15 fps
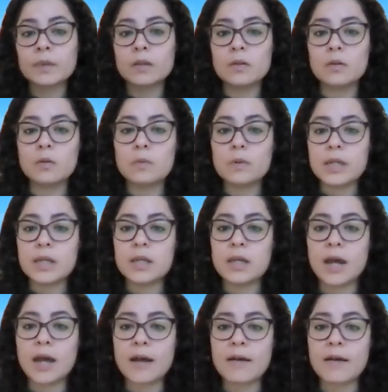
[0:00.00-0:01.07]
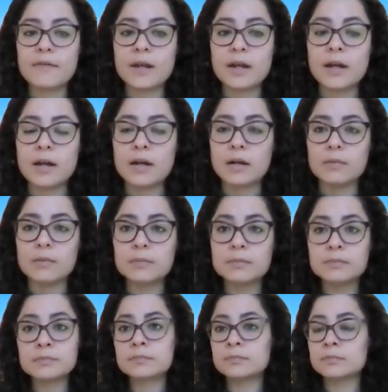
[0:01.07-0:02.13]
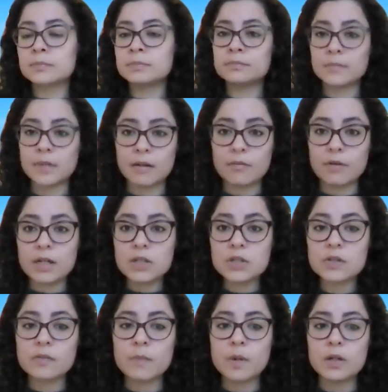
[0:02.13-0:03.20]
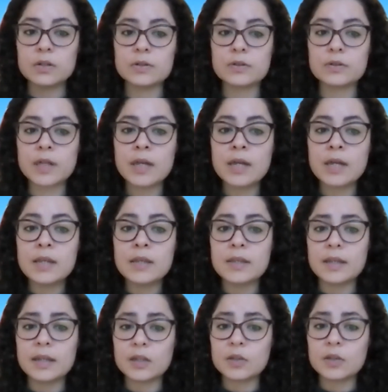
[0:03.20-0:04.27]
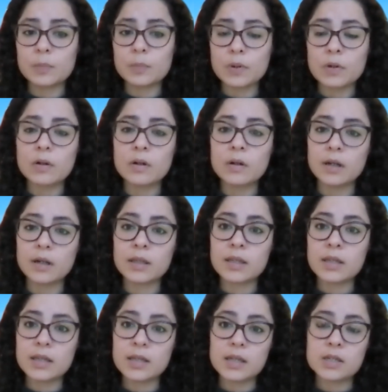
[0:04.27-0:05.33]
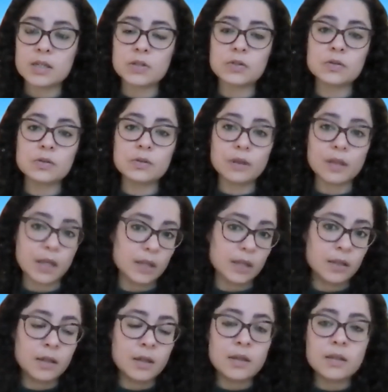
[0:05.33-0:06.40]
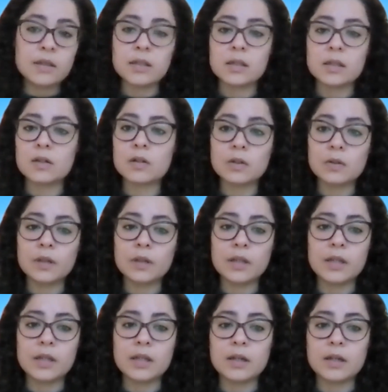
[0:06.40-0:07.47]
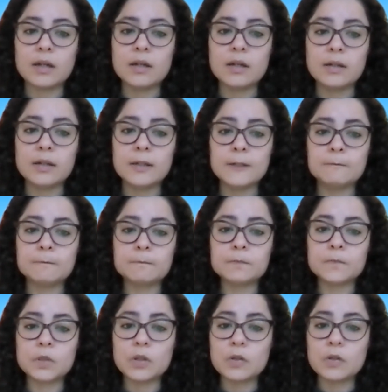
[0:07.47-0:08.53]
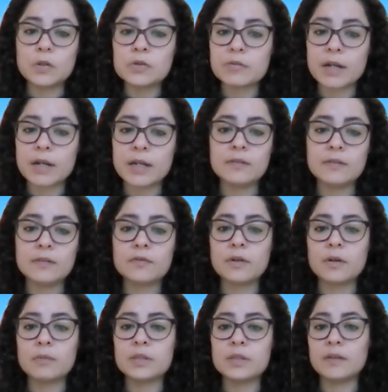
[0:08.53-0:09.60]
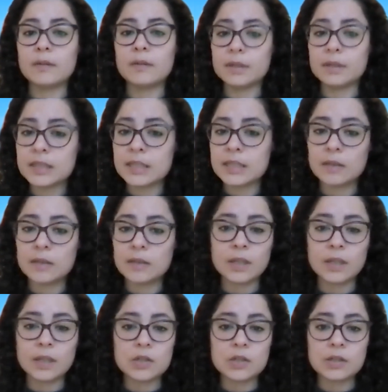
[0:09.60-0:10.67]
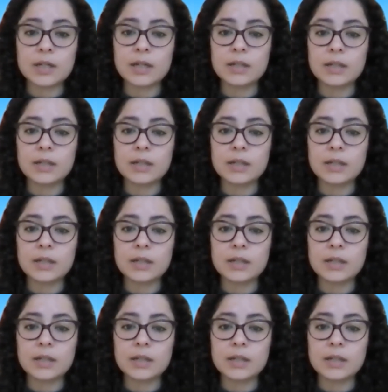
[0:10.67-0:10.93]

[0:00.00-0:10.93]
We have a range of modules that explore key issues today, including those arising from disability and educational